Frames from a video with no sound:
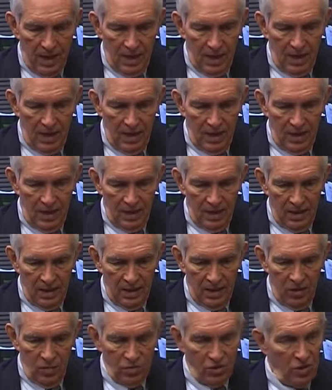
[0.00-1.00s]
And
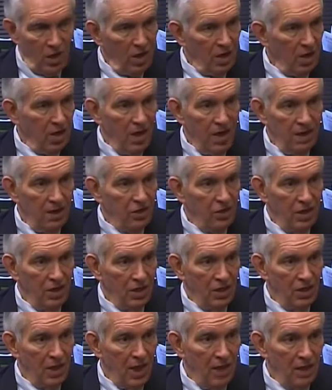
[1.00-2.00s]
it was not a county
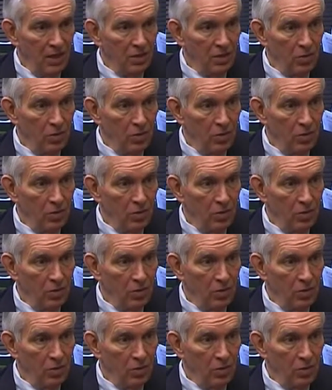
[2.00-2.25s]
seat town,